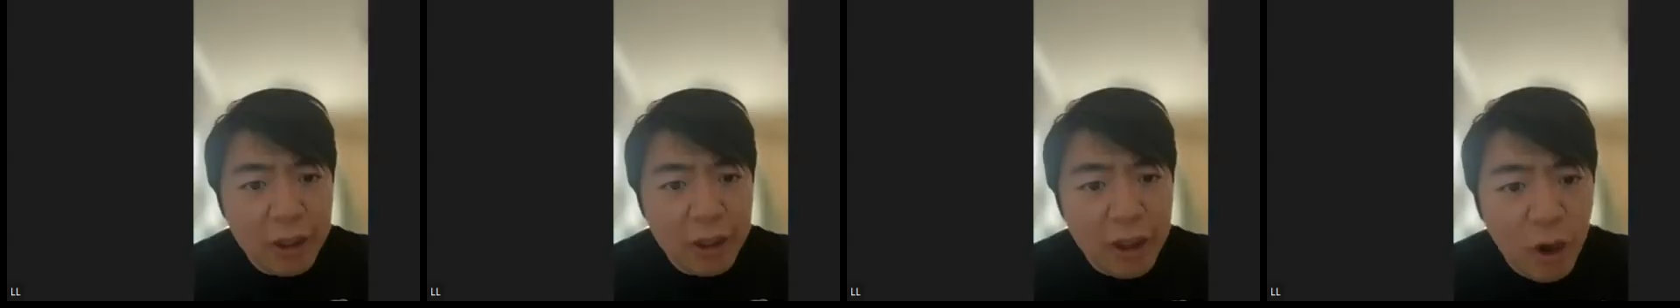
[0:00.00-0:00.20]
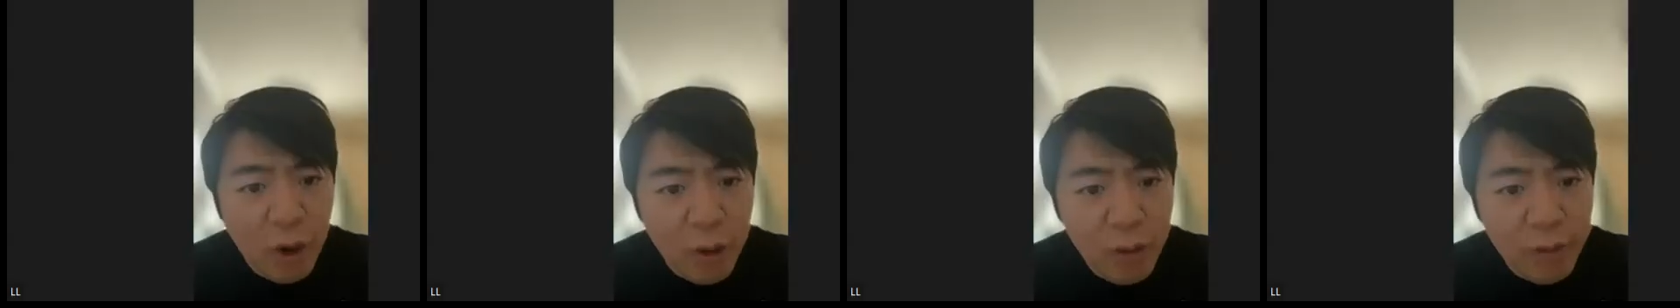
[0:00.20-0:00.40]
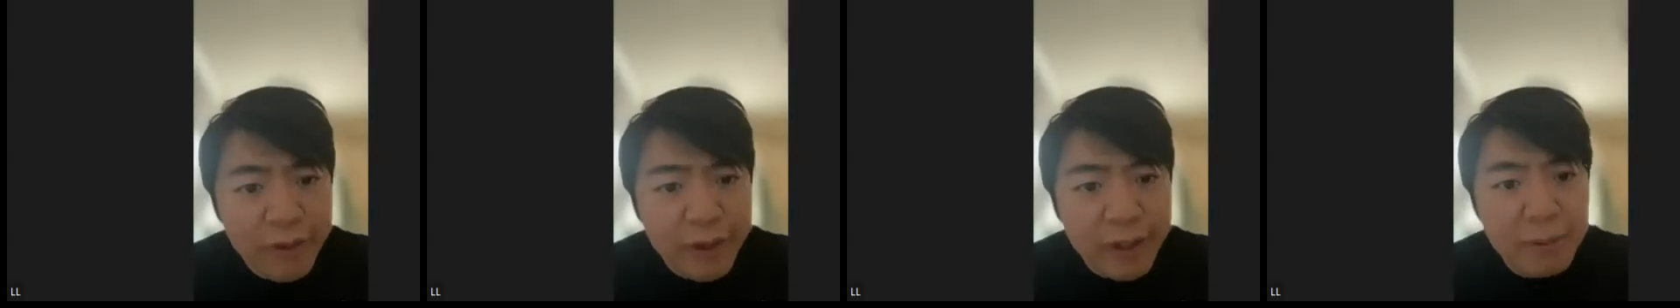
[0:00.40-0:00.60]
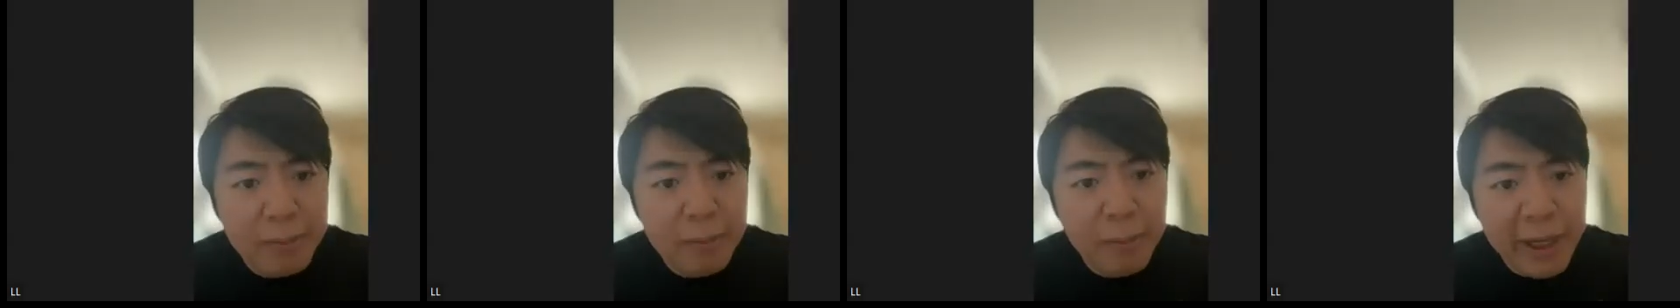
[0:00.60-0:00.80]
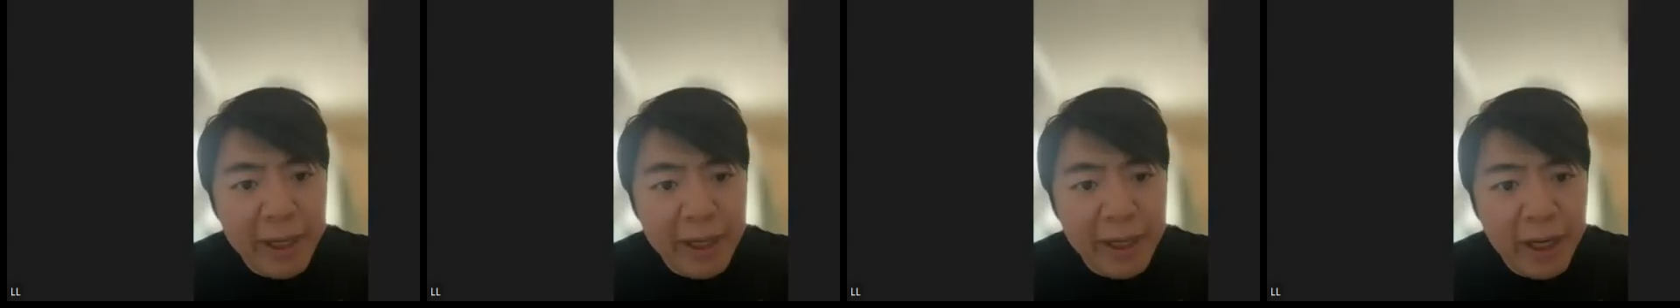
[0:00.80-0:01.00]
COVID
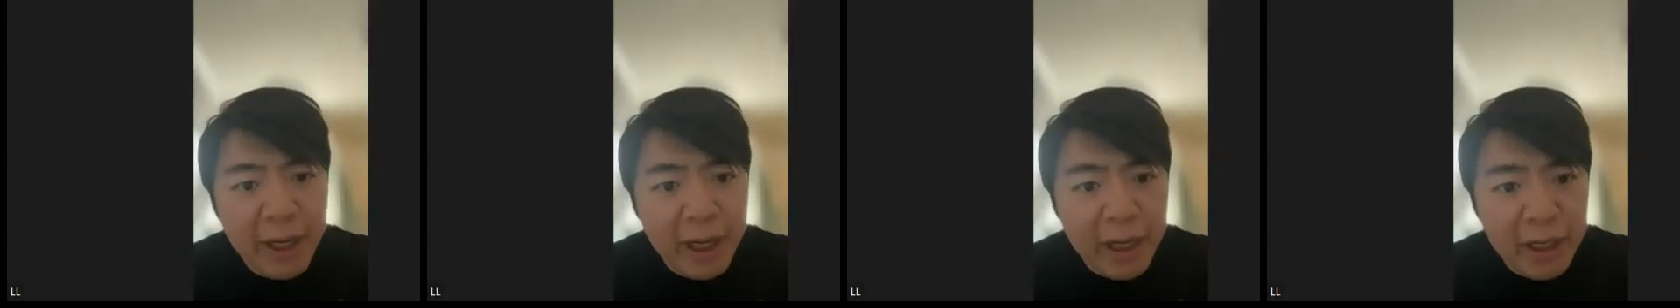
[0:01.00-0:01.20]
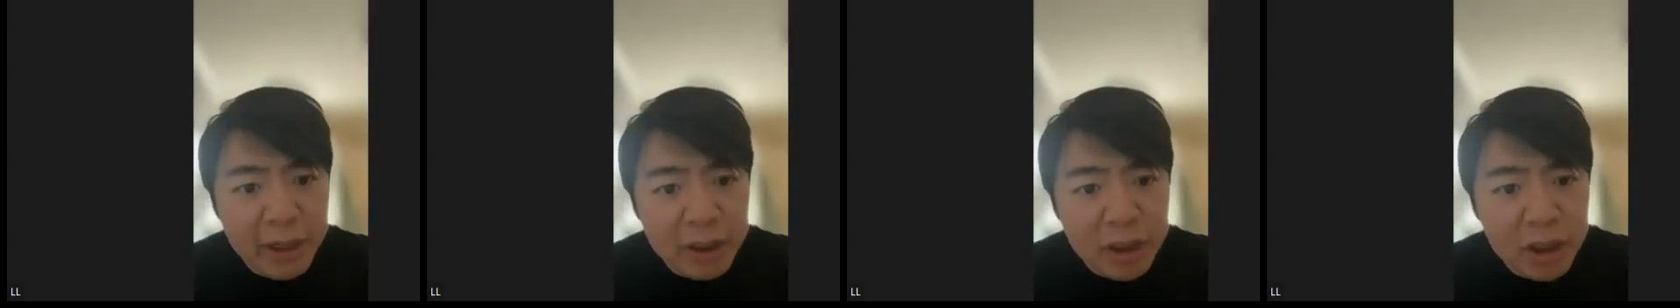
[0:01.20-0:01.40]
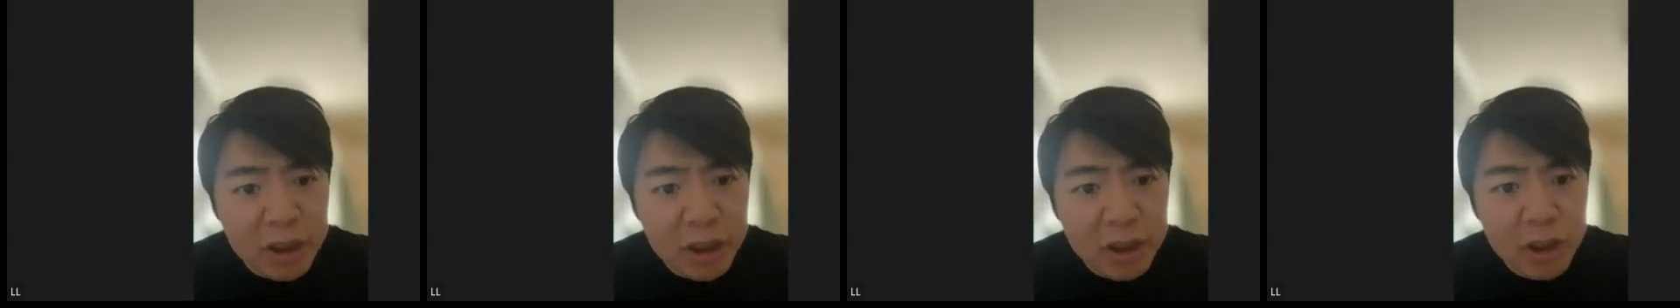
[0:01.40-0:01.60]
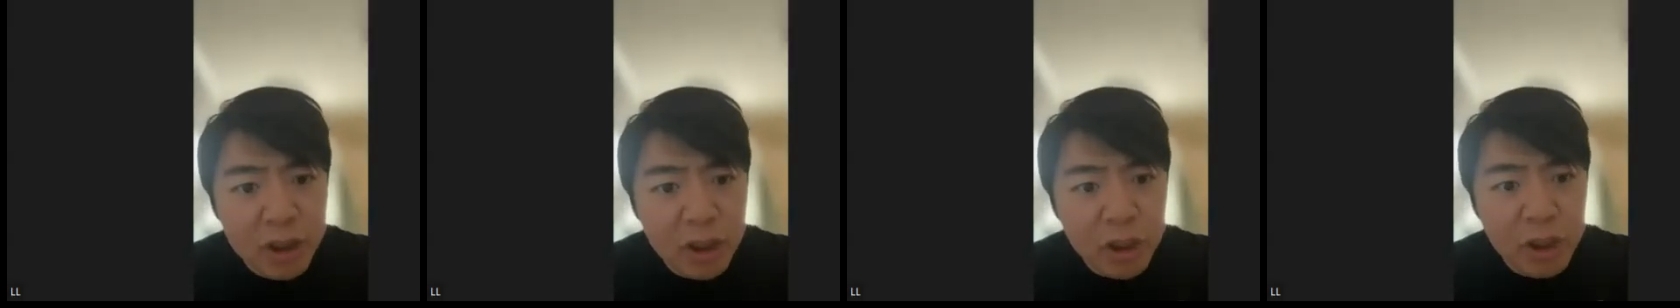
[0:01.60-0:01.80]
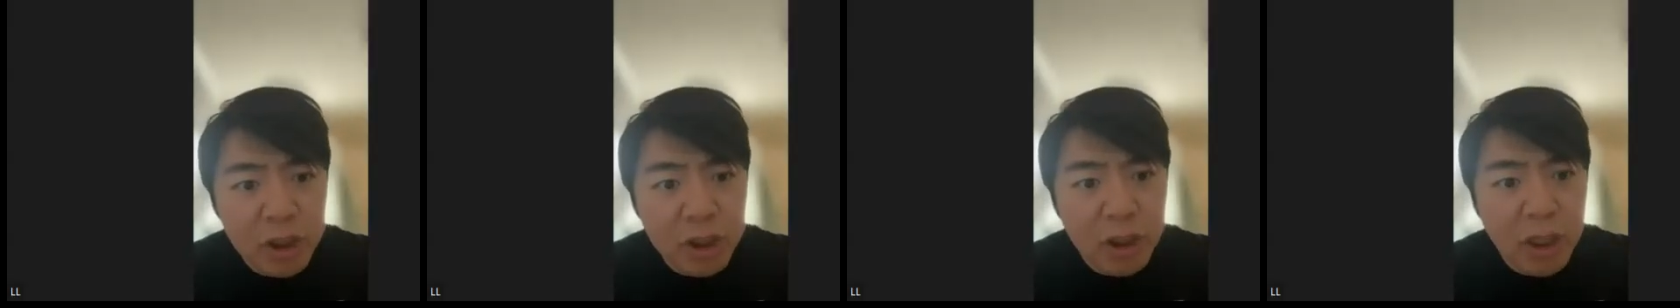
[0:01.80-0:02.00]
made us
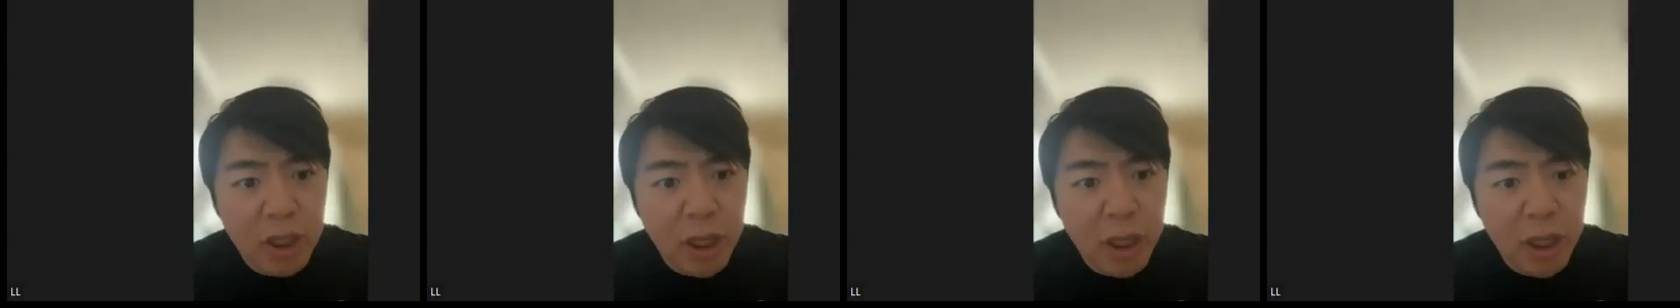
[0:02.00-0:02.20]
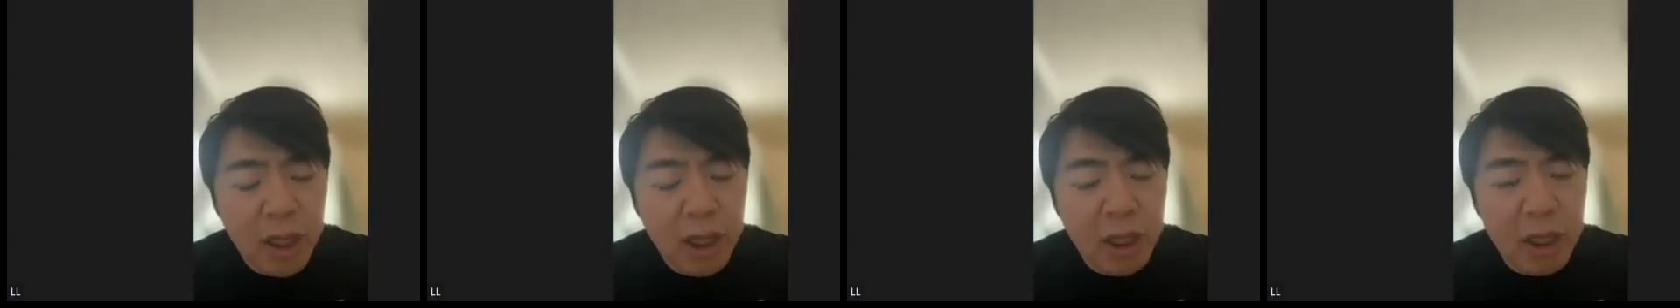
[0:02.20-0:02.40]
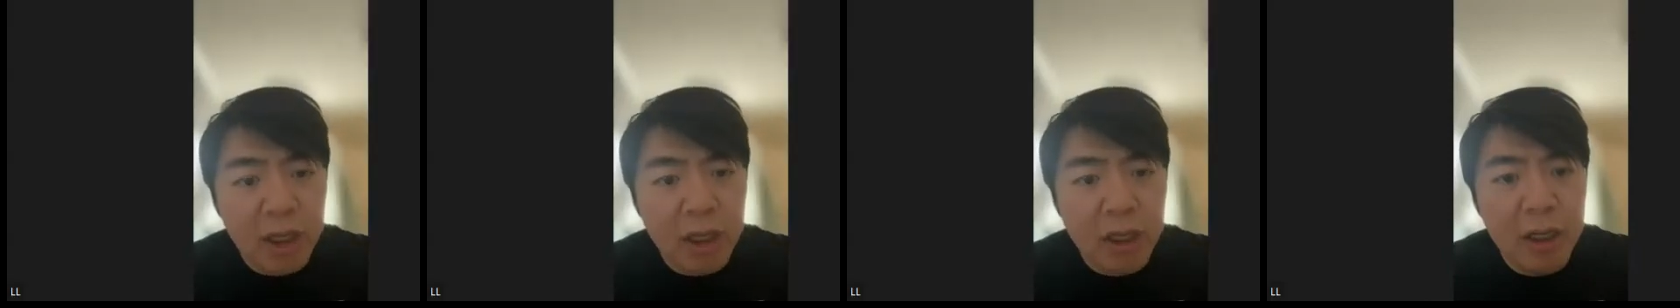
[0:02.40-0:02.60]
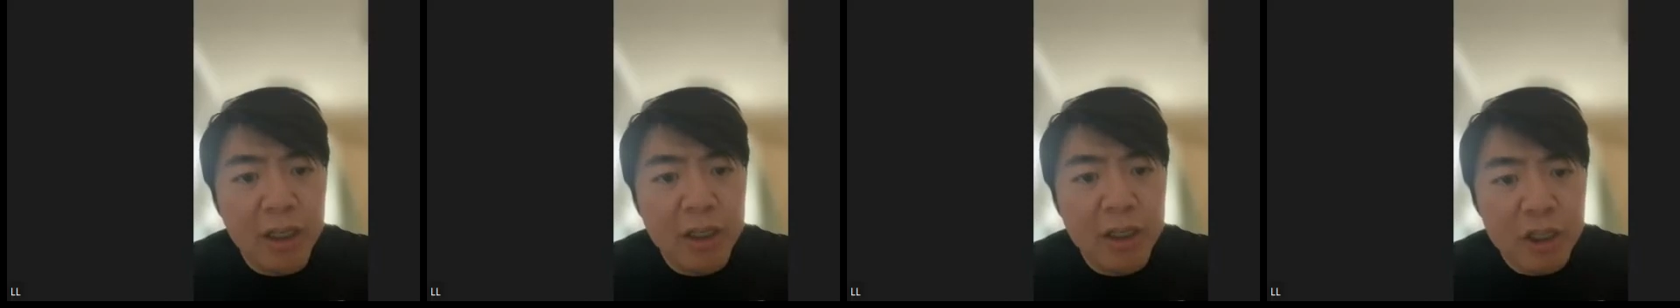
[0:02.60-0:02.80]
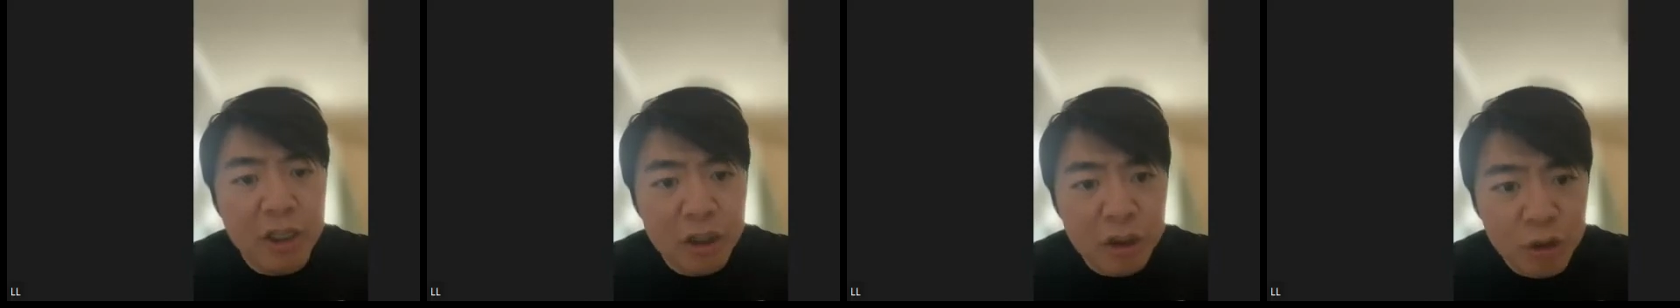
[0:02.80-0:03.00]

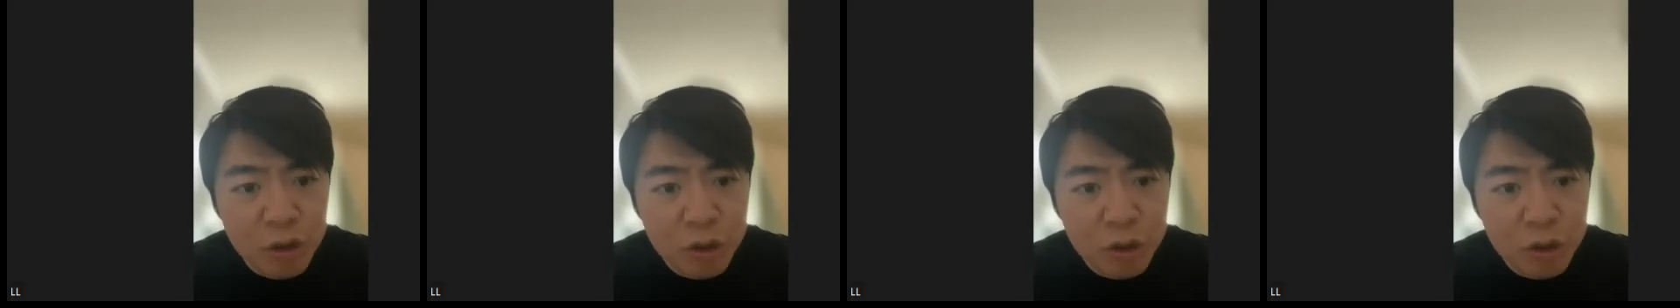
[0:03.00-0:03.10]
listen